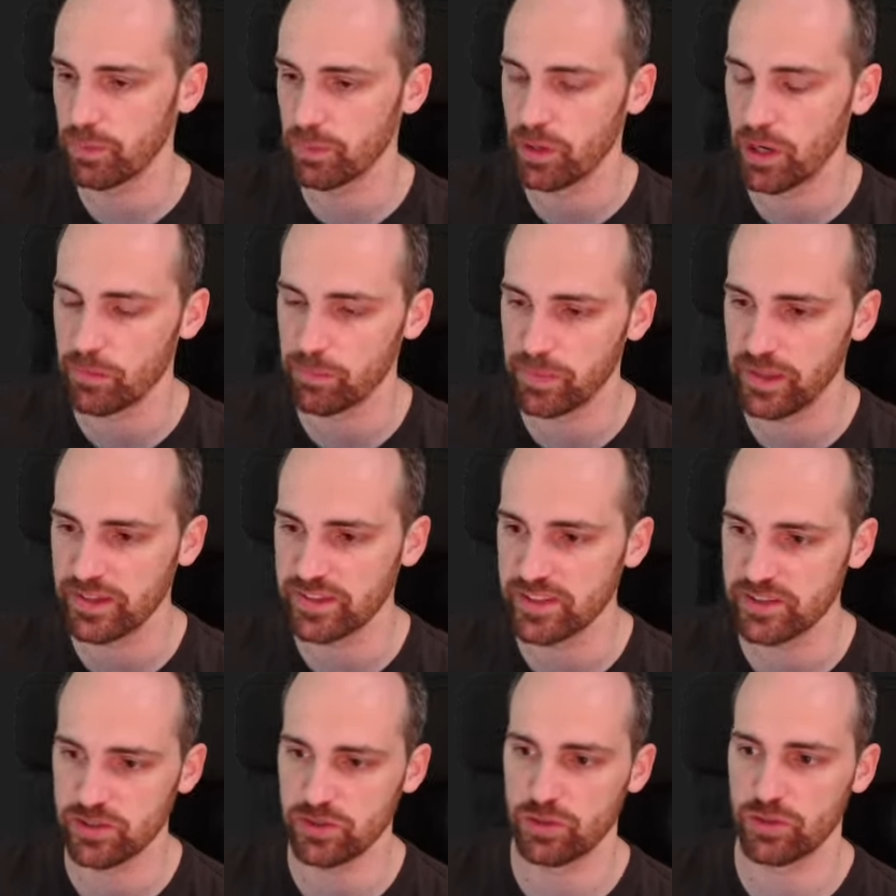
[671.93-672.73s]
popular
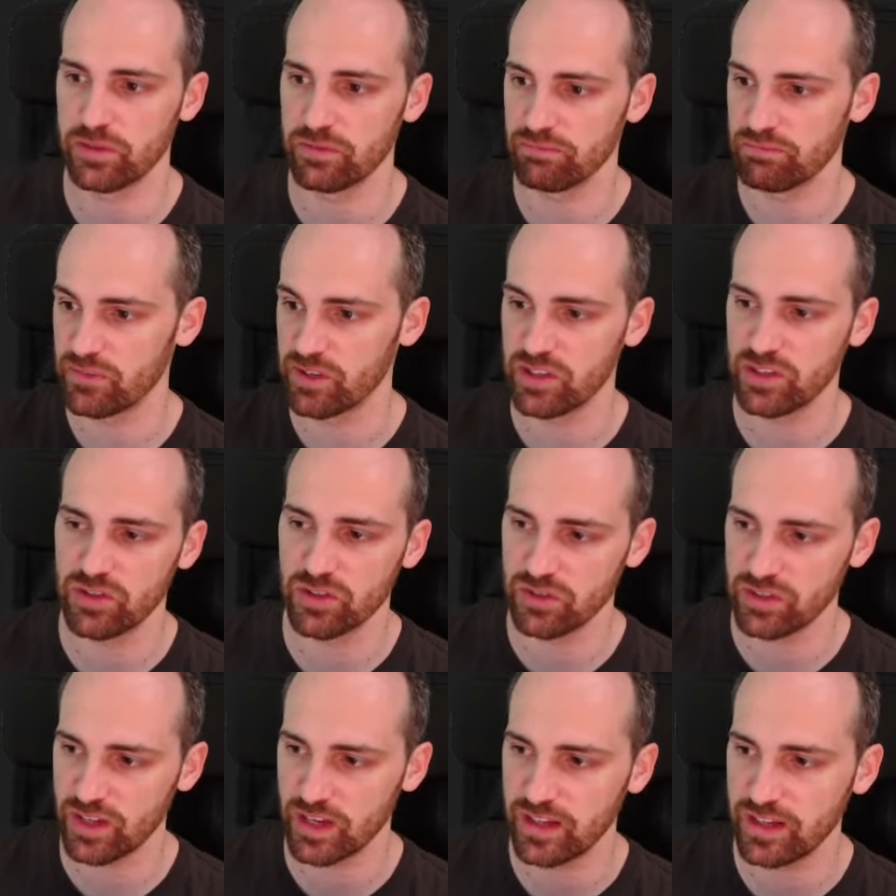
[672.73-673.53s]
places or
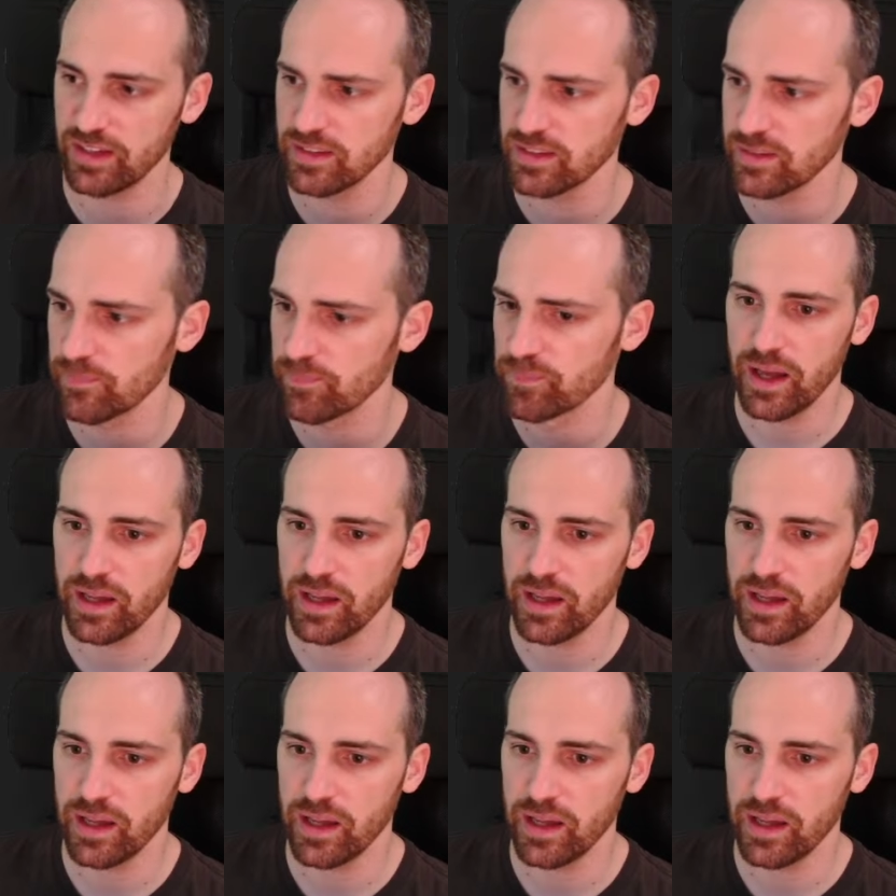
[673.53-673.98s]
regions at least.